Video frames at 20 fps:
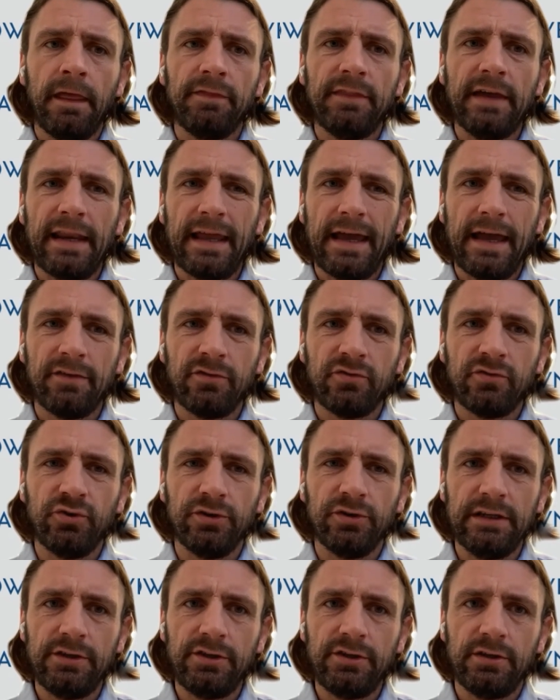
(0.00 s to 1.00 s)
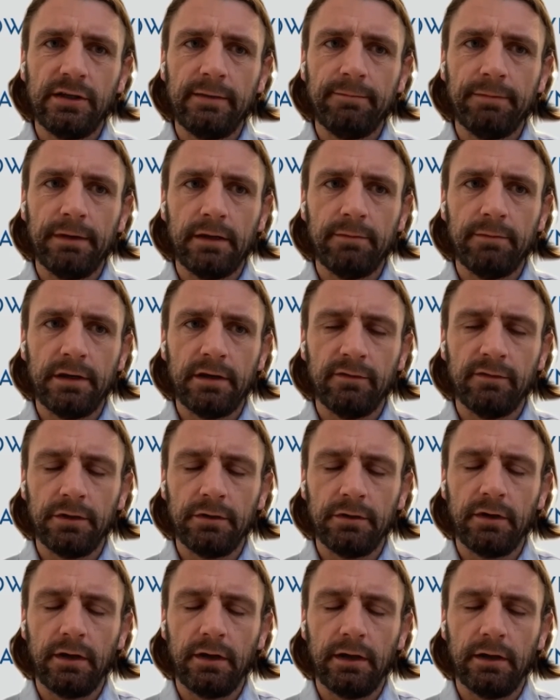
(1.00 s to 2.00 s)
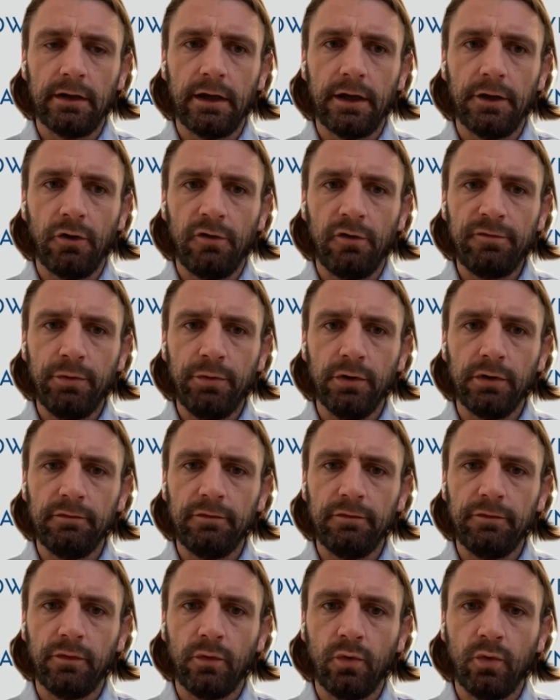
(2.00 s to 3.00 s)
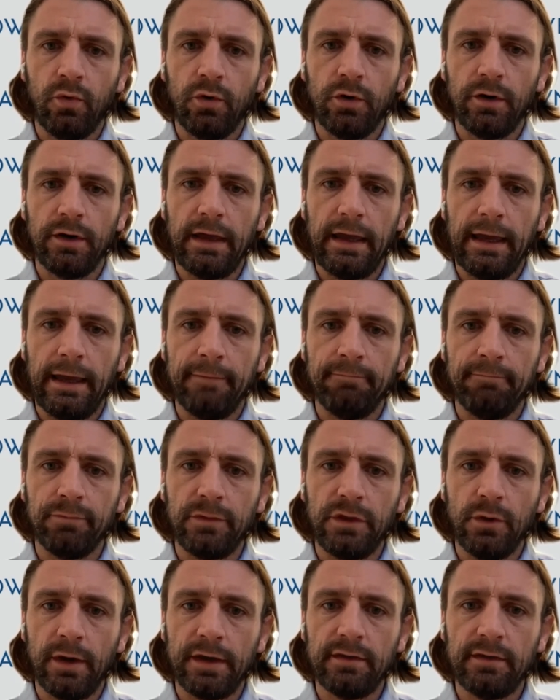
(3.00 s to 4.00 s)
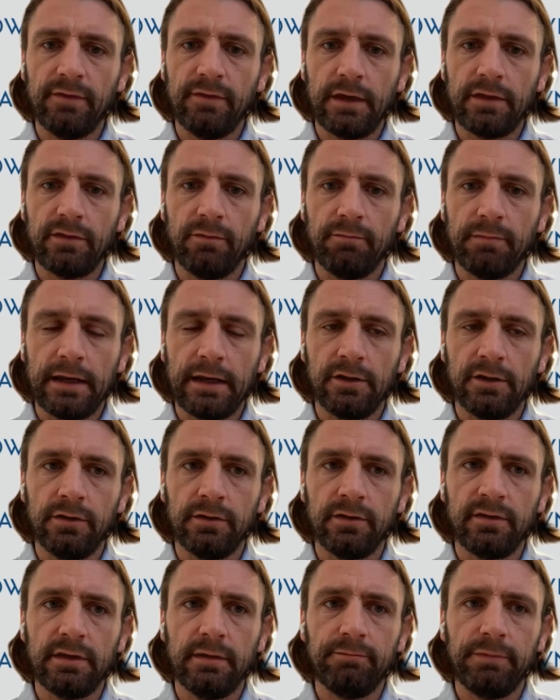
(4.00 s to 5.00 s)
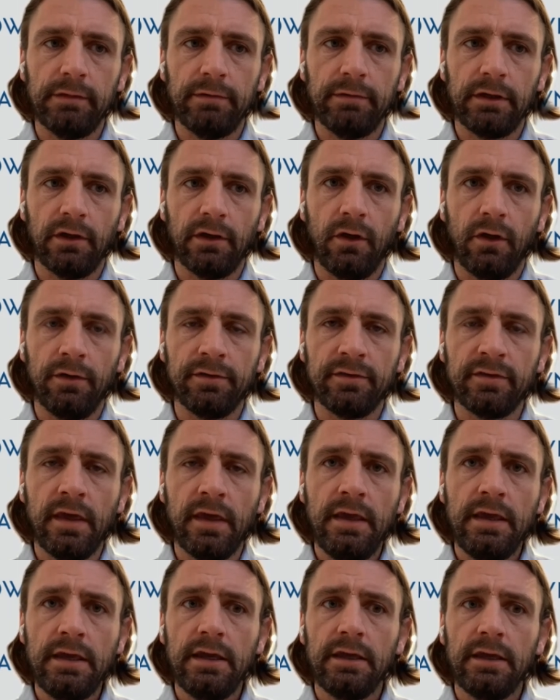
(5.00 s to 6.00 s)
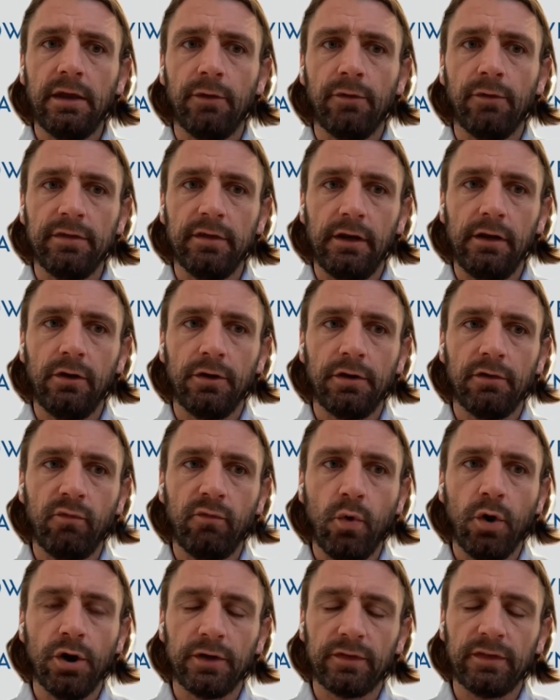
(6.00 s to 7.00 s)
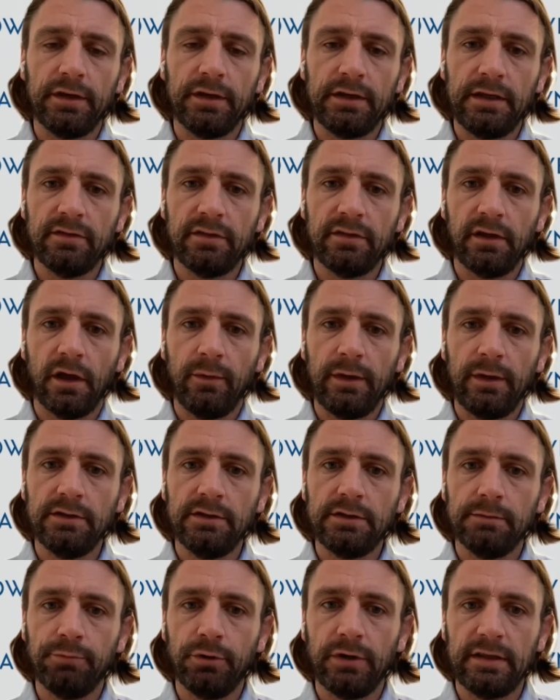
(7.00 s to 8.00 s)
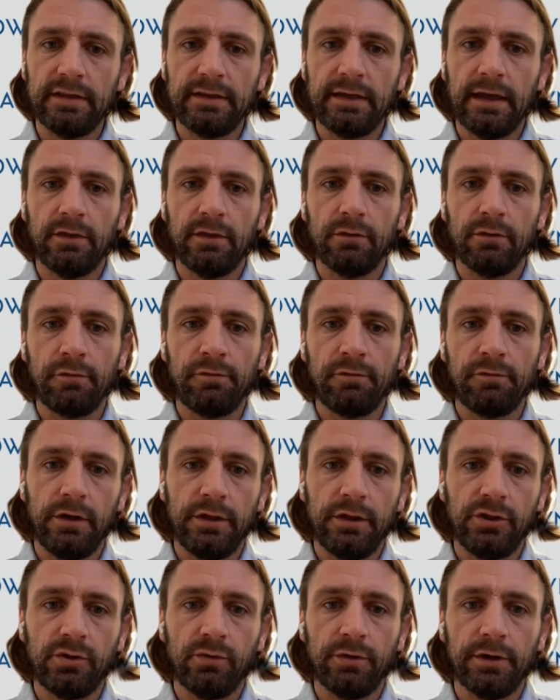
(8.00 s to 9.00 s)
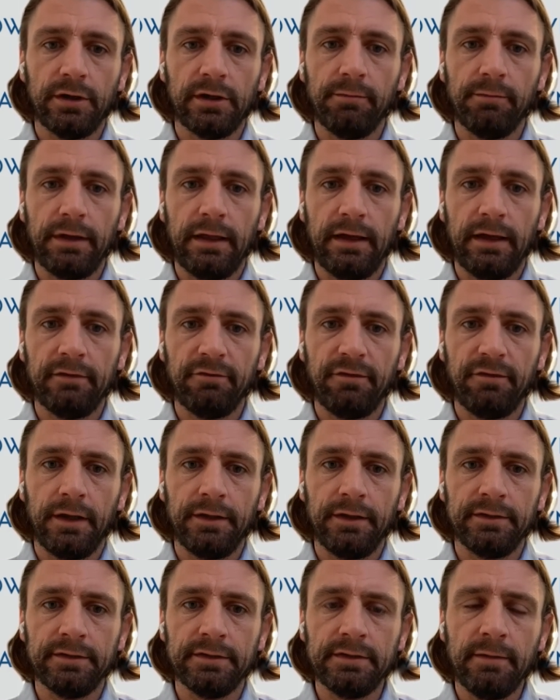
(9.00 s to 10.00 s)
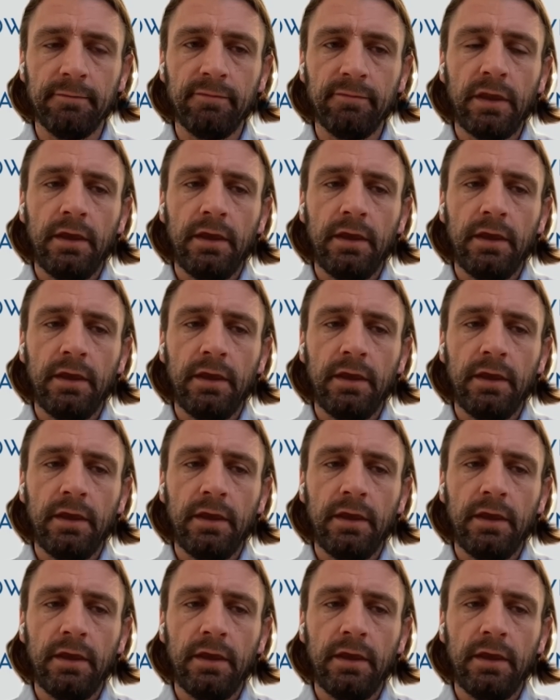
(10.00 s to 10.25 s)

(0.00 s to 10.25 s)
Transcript: That has traditionally been a bit of an off-put for US investment managers, simply because there is a lot of work that needs to go into putting together a fully Sharia compliant fund.